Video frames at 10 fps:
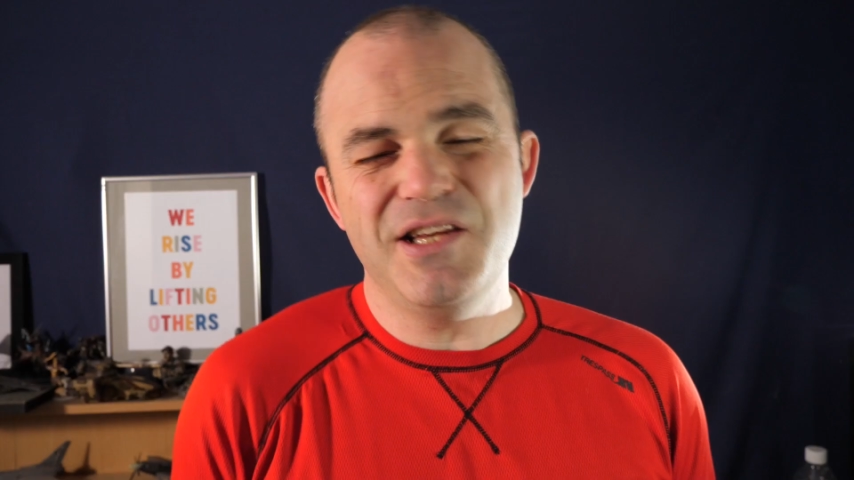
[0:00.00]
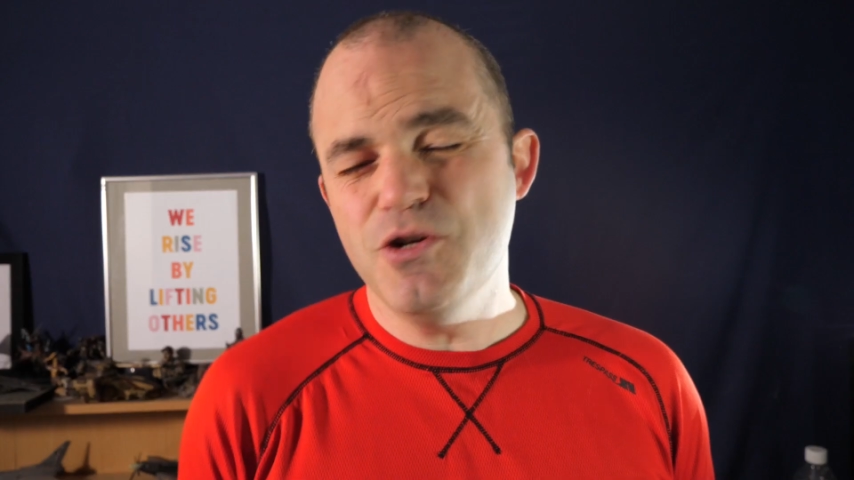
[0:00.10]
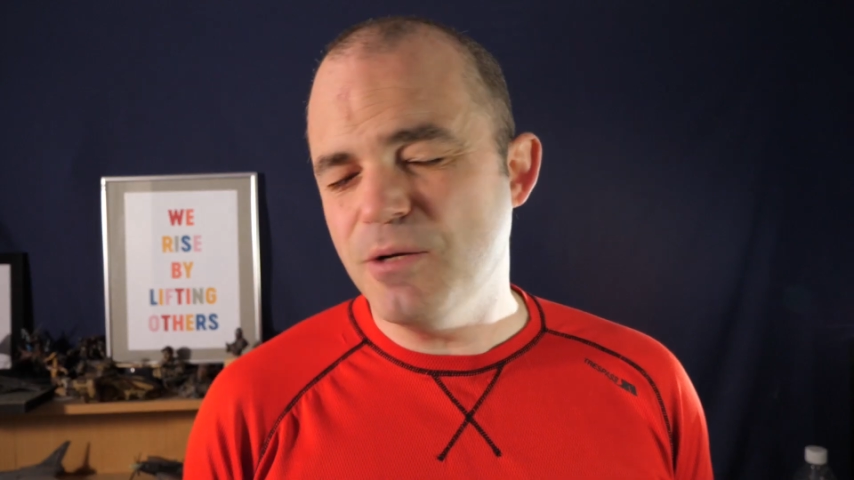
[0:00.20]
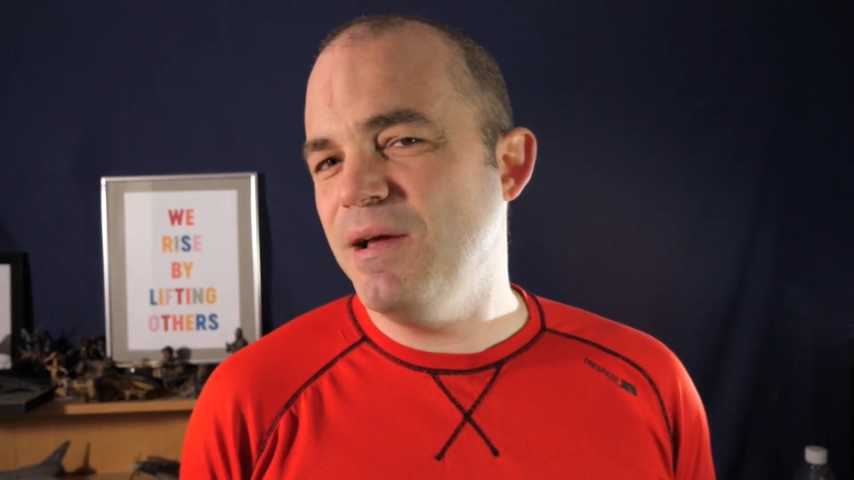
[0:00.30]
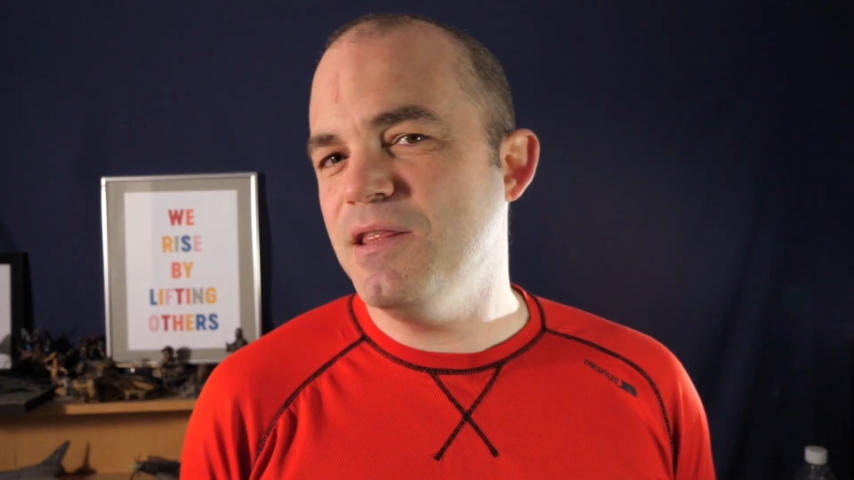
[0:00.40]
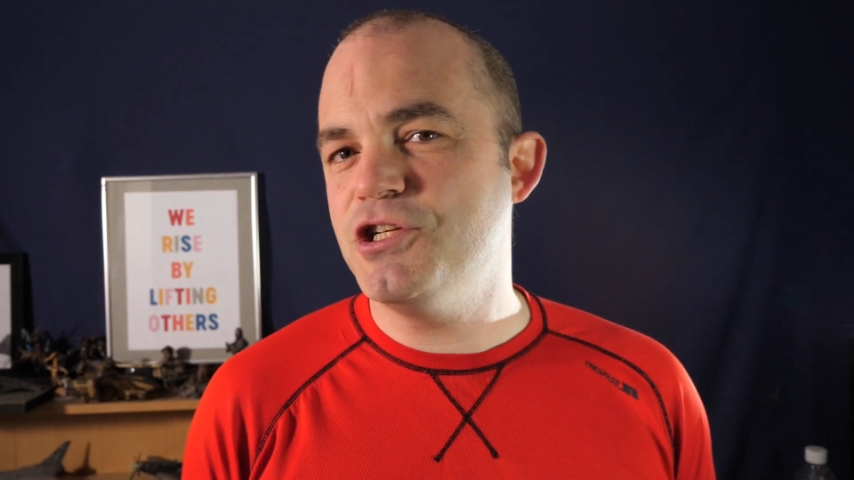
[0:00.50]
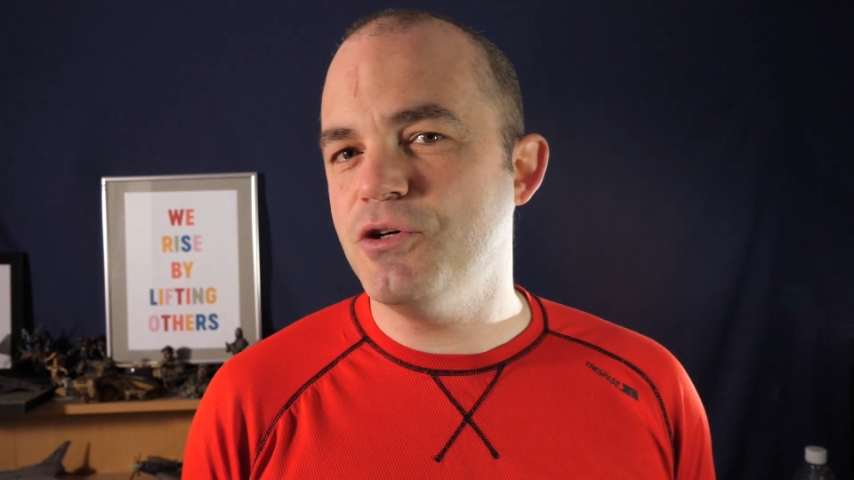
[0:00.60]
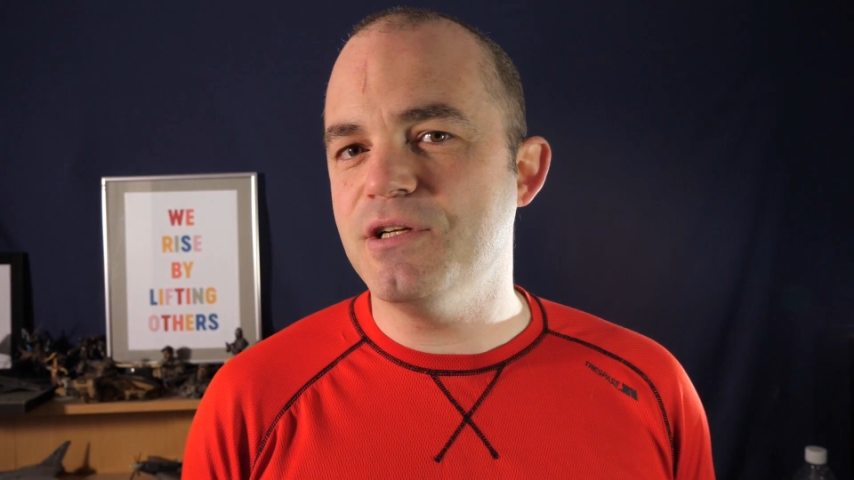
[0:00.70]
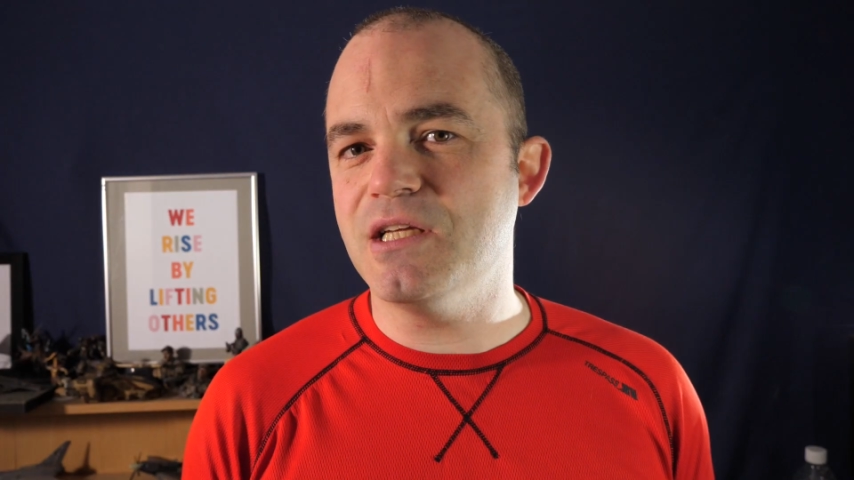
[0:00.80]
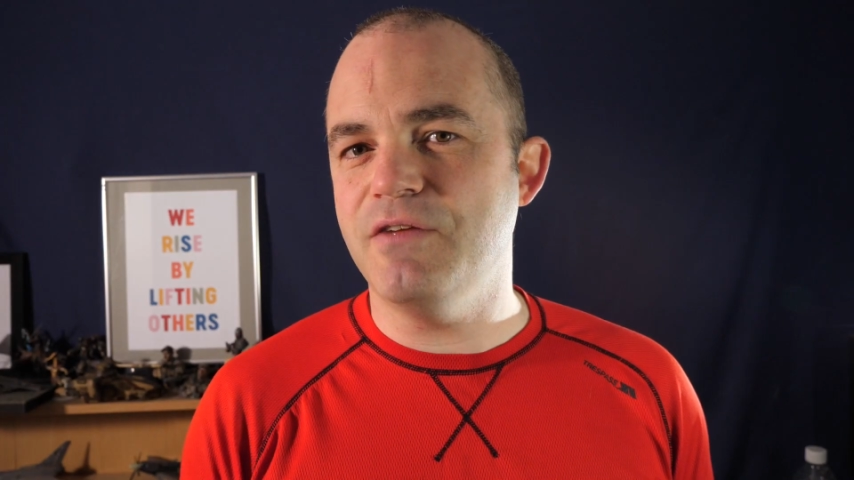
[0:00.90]
you can make the
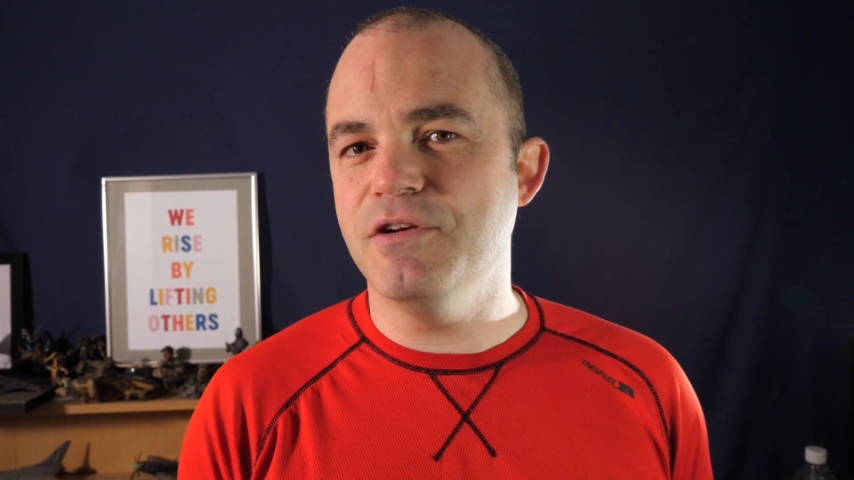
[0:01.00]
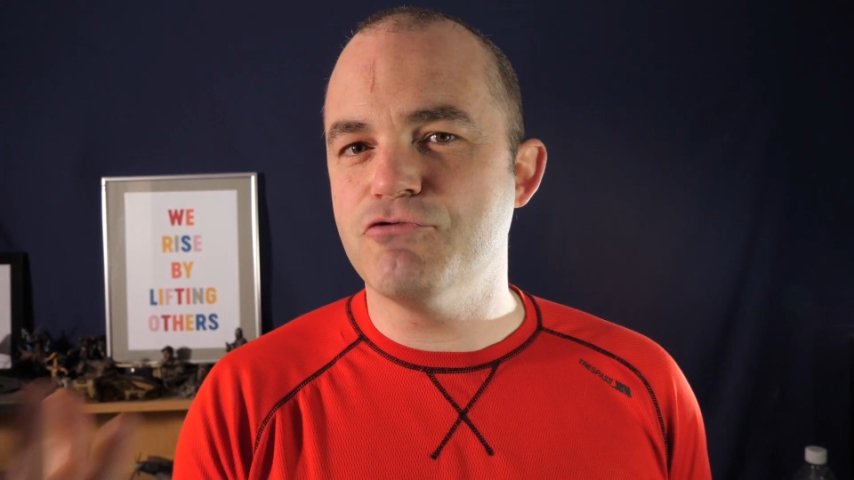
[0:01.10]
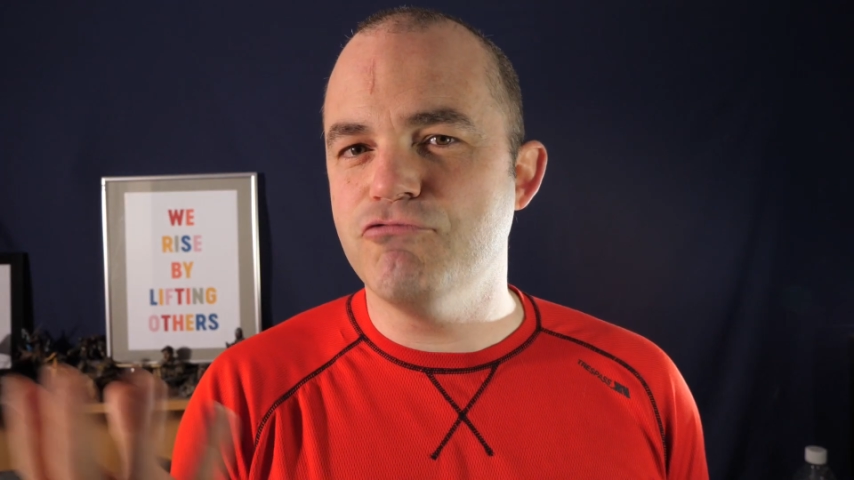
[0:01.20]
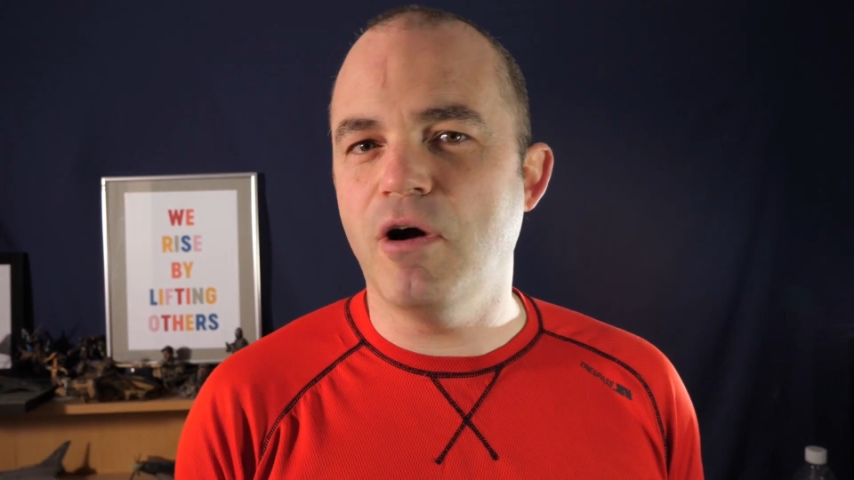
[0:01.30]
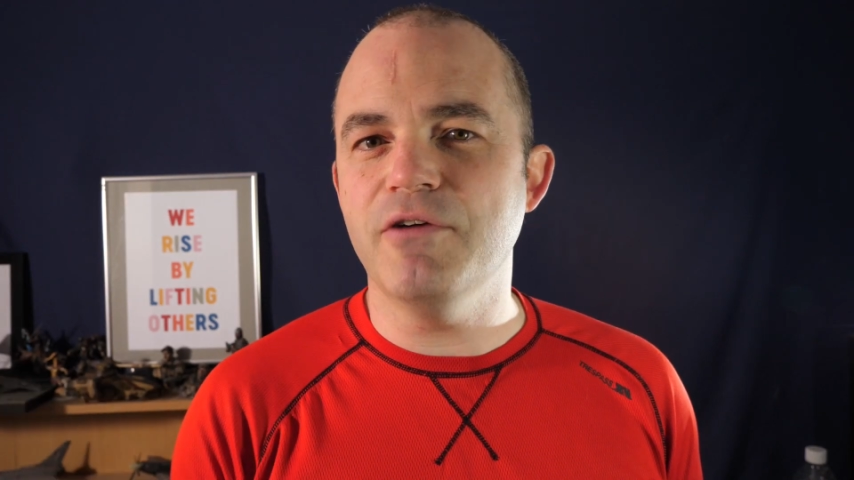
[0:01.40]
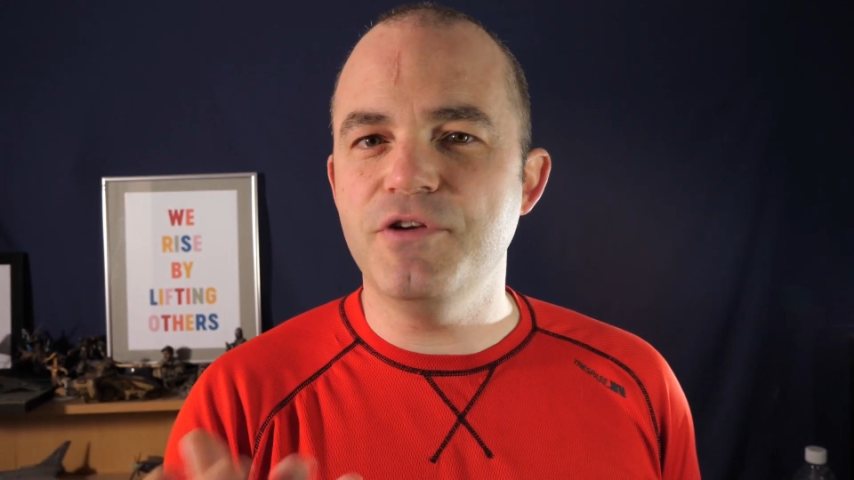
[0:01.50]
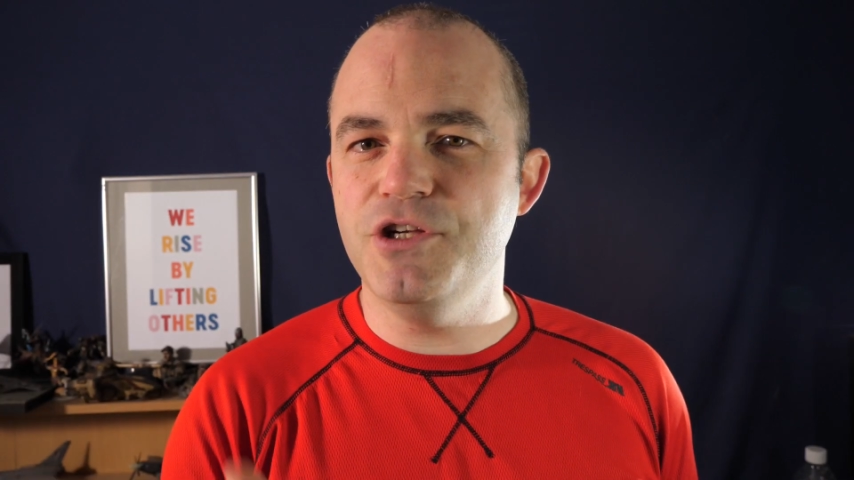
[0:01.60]
choice if it's right for